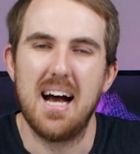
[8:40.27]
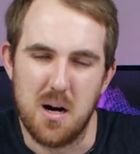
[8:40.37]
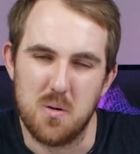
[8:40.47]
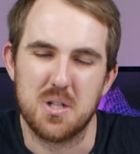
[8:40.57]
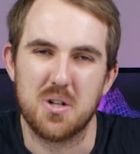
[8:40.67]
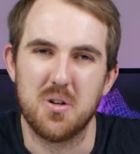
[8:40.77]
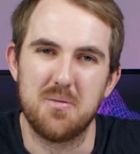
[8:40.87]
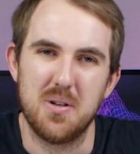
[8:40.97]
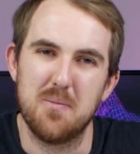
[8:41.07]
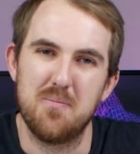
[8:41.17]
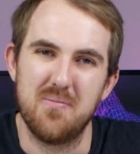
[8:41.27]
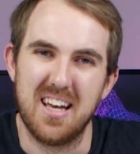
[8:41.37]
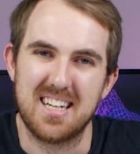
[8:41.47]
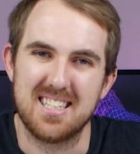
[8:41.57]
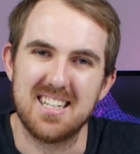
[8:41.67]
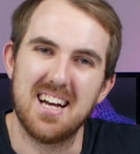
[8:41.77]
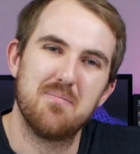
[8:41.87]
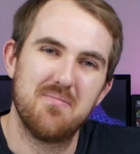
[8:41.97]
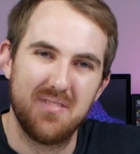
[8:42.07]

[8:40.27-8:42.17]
And I'll check all of you next time.